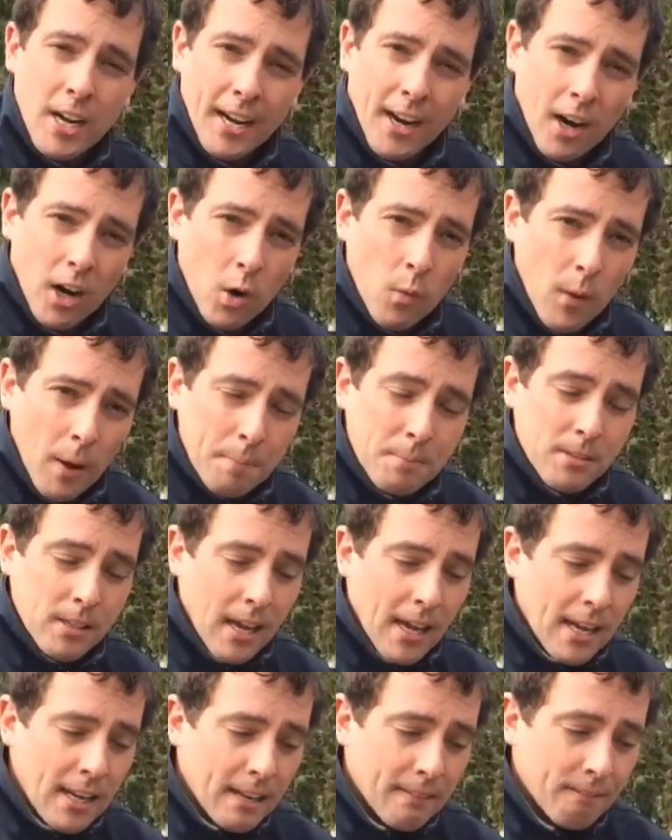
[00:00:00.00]
check out our
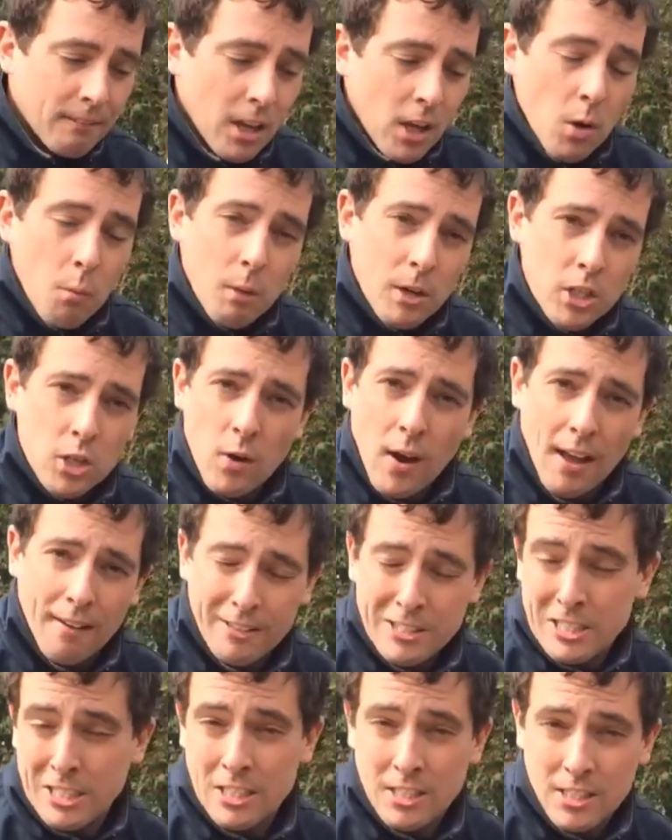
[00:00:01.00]
website, and we do have
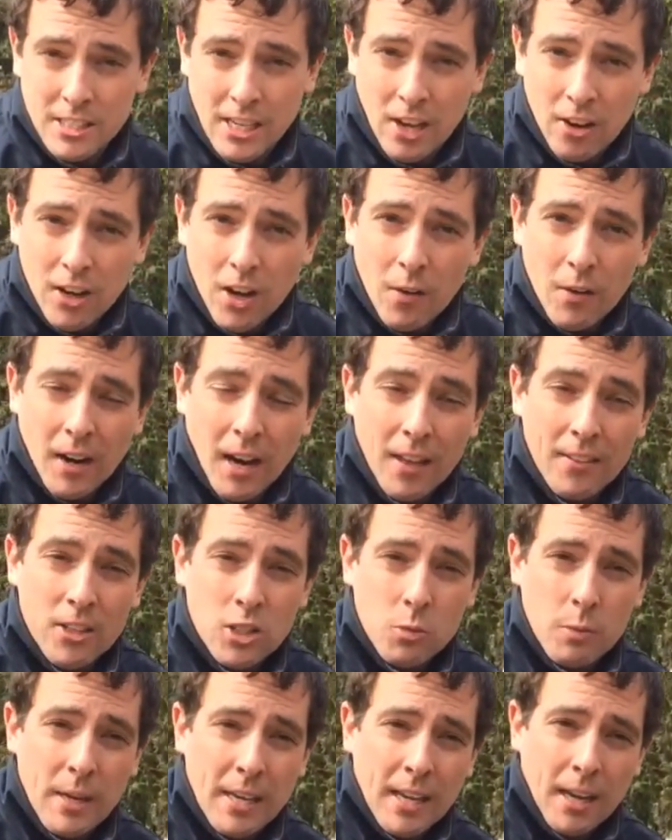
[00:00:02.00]
actually a sale going on
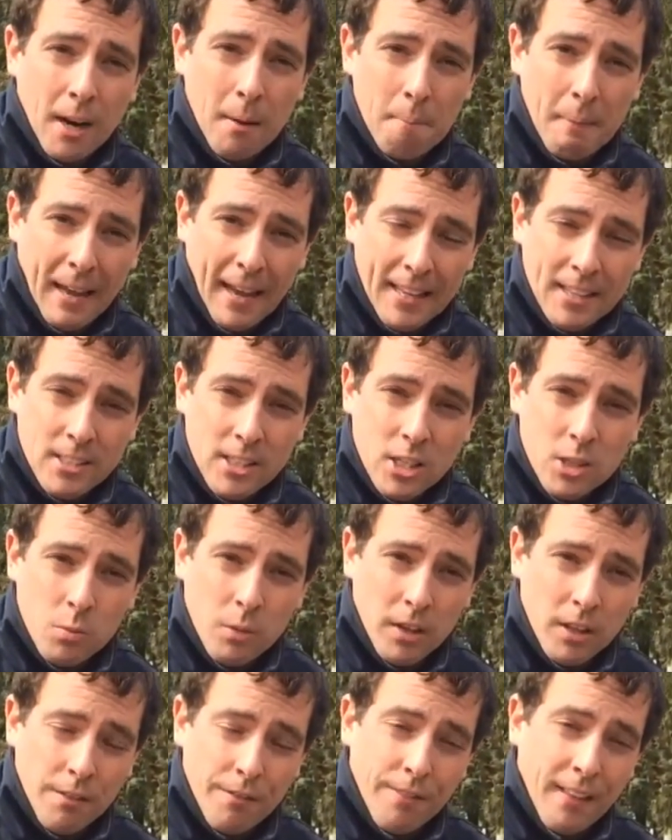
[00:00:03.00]
this weekend on pansies
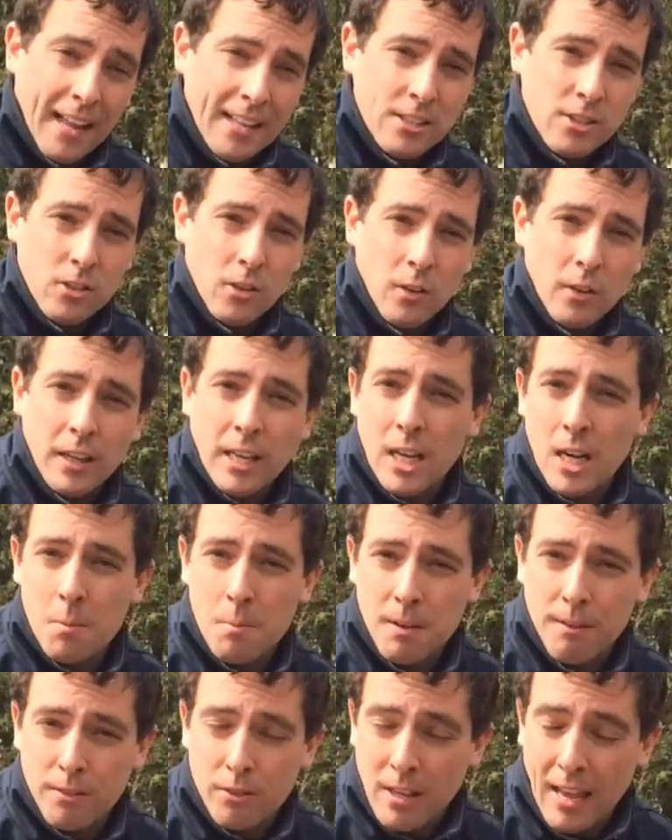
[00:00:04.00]
where the flats are only going to
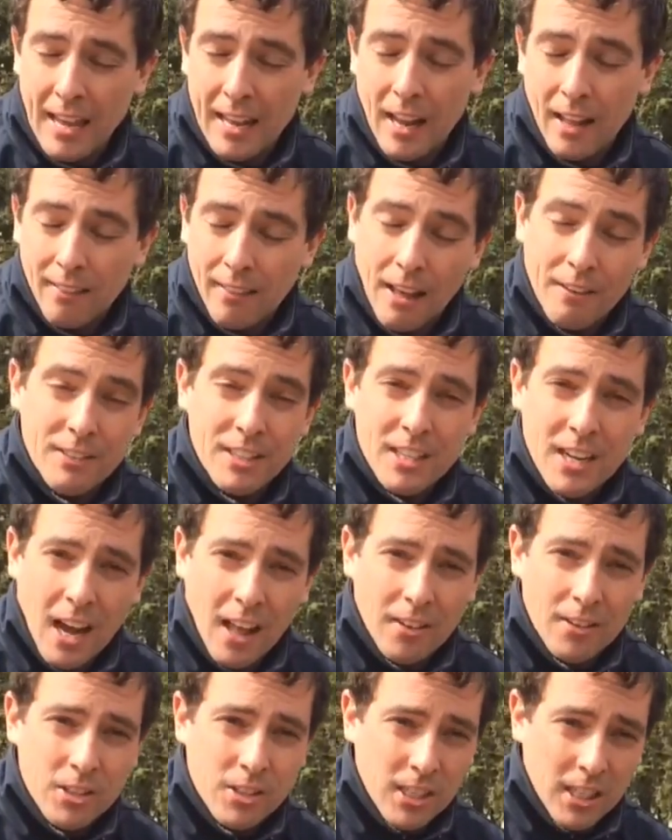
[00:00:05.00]
be
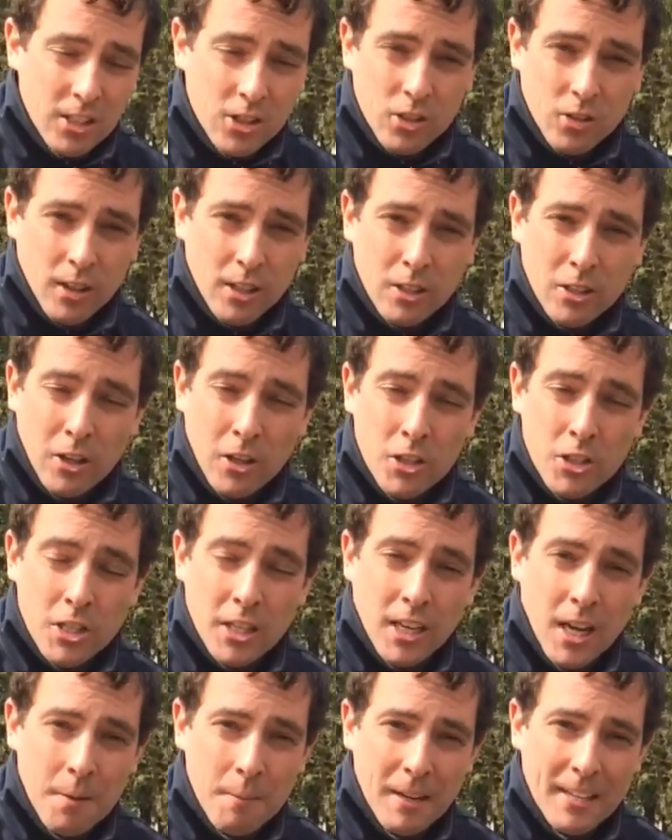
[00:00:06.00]
$11 each, so I encourage you
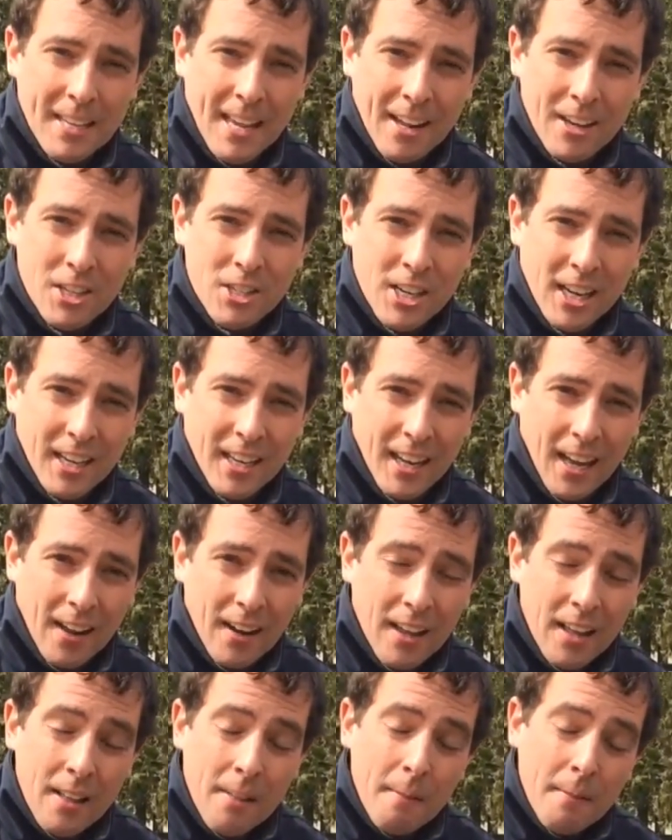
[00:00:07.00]
to come on down and check it
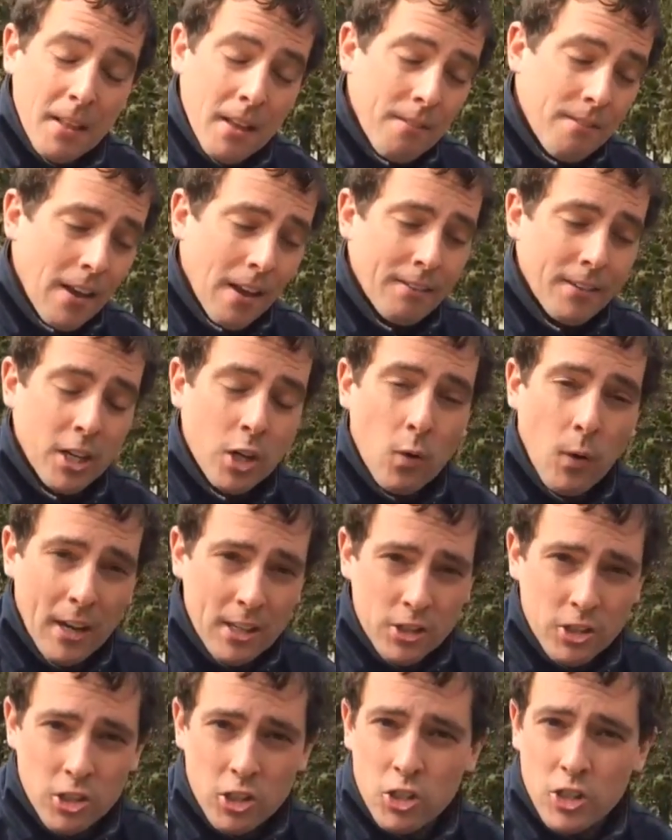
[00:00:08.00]
out. If you have any
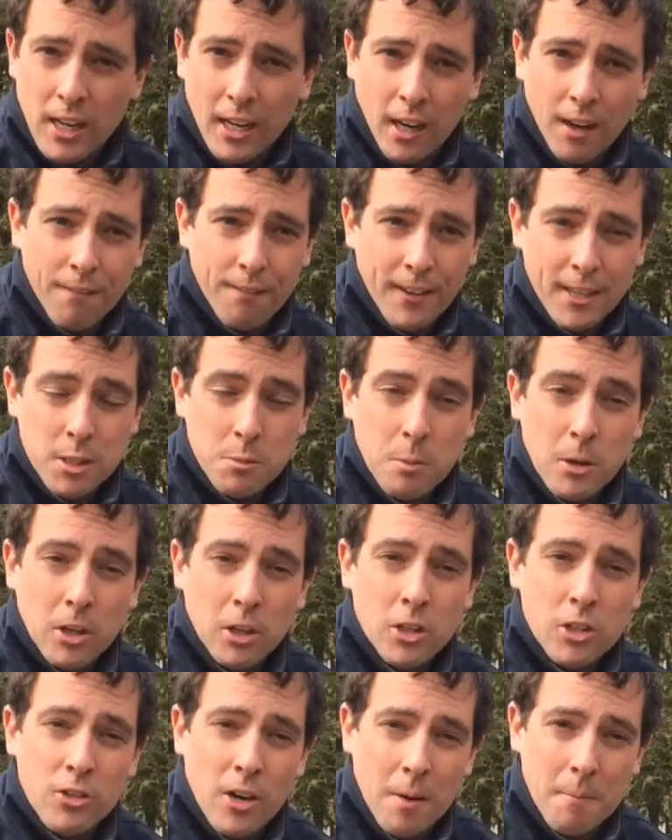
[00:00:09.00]
questions, check out our
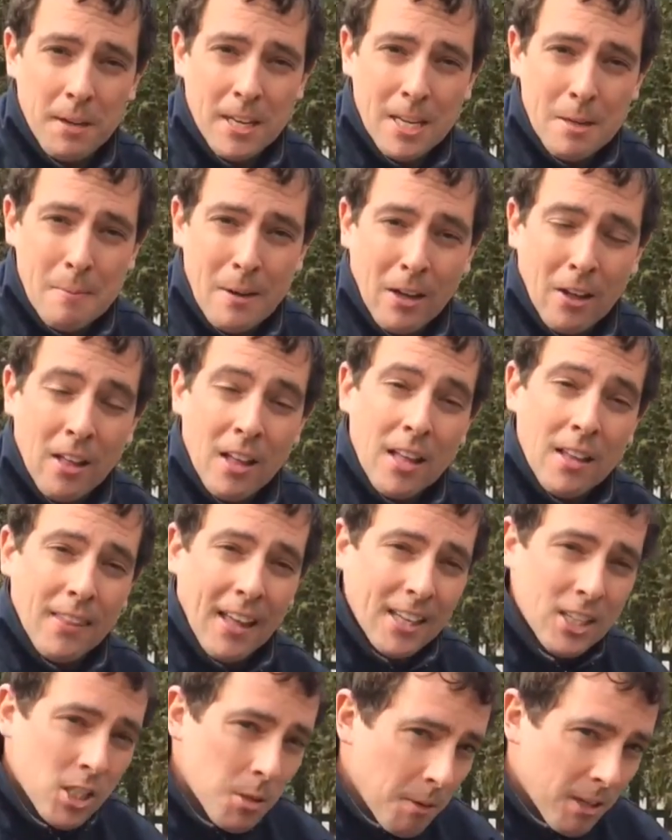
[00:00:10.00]
Facebook or drop me an email.
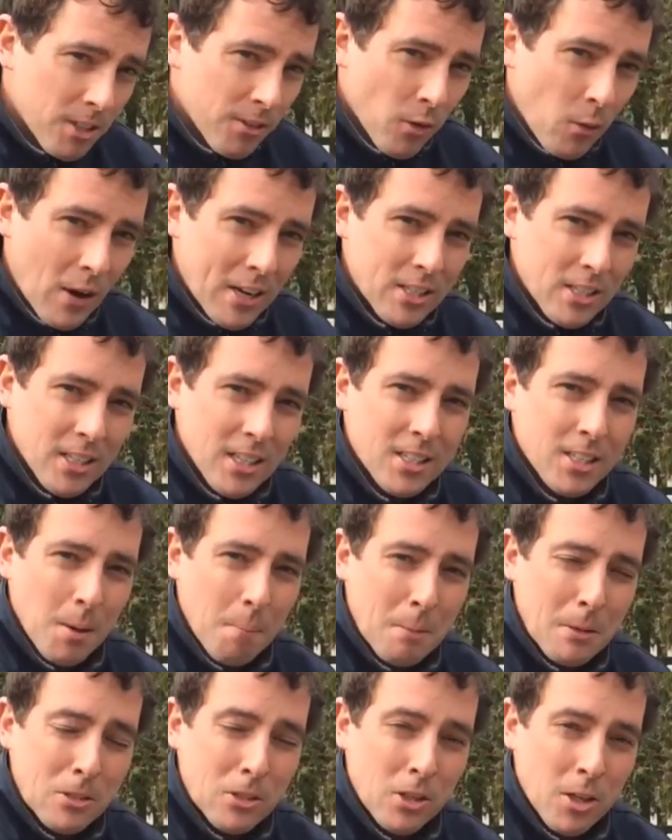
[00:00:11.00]
Thanks so much for watching this
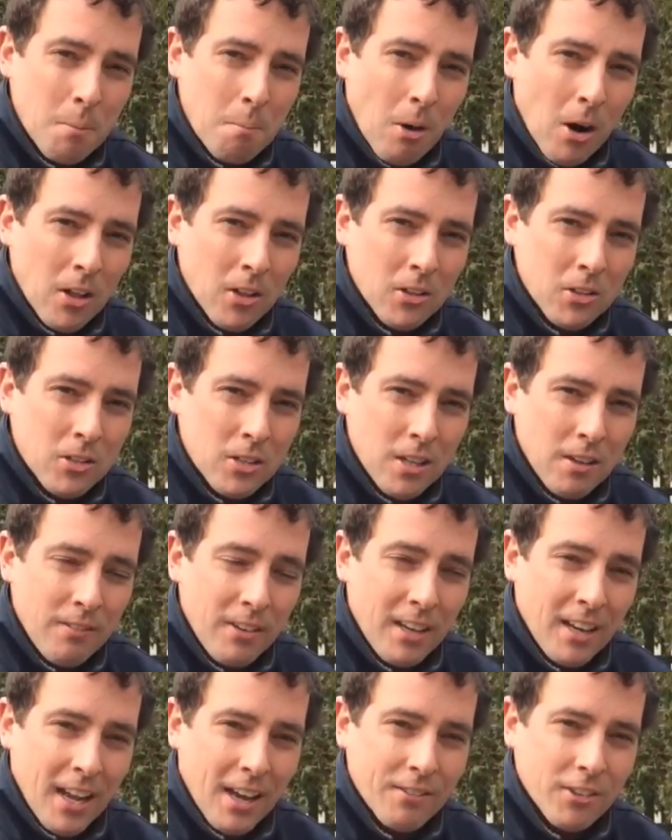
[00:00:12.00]
episode of Barlow's TV,
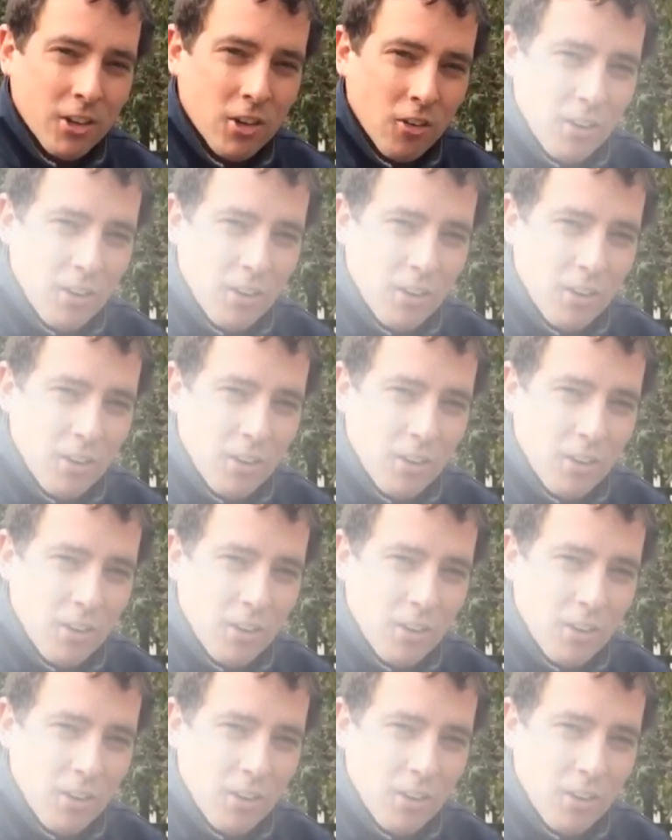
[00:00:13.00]
and have a